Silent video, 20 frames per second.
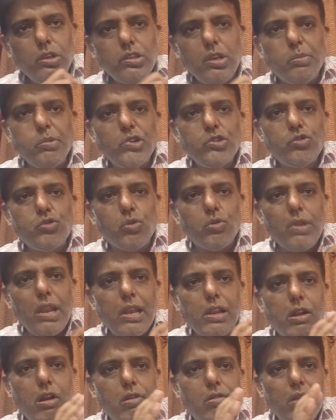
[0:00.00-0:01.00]
Suppose
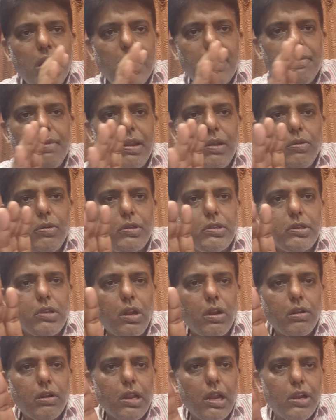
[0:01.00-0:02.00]
total contract value is
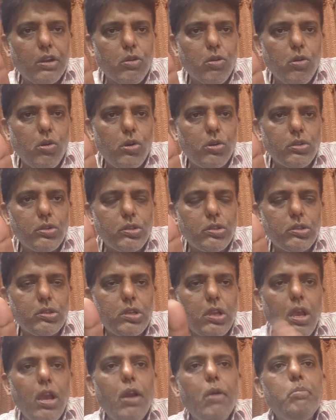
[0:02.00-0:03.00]
100
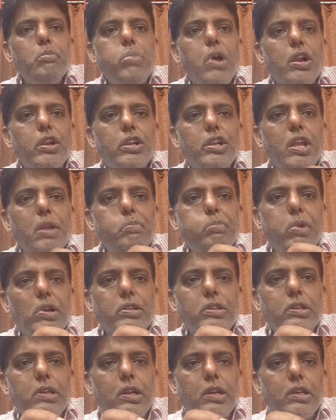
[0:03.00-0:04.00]
crores,
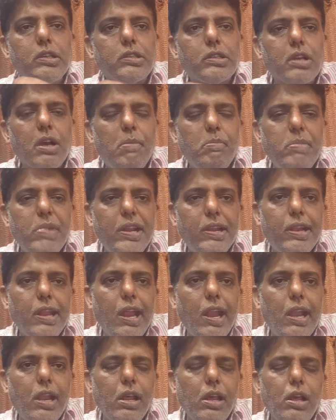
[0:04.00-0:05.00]
40% is
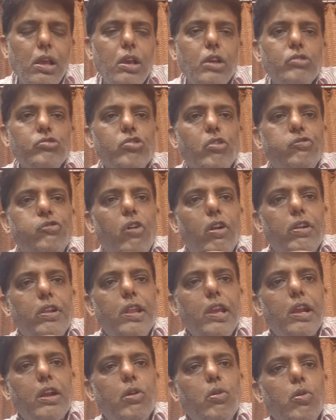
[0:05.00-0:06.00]
completed, so
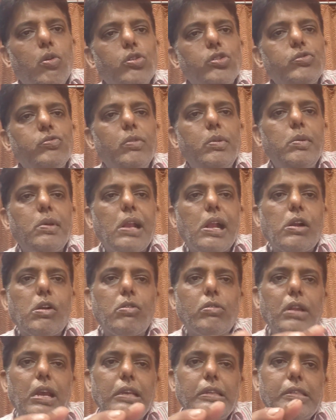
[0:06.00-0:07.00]
40 crores will be
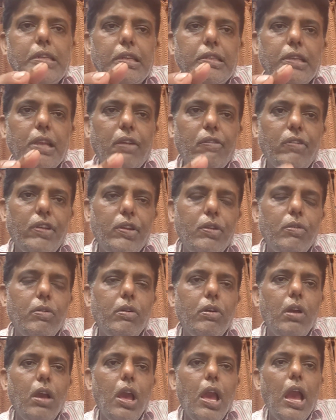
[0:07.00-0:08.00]
recognized as
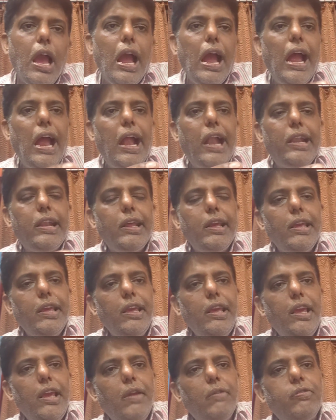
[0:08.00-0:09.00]
revenue, and
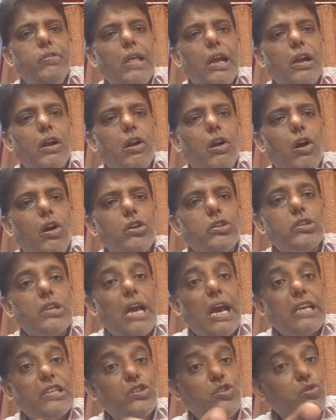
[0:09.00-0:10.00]
if the cost
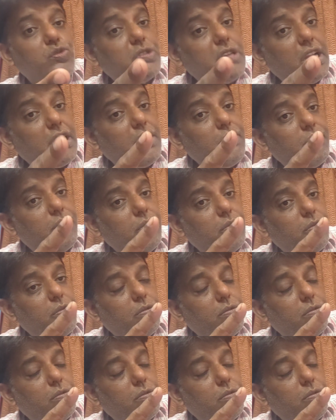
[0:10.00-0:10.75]
associated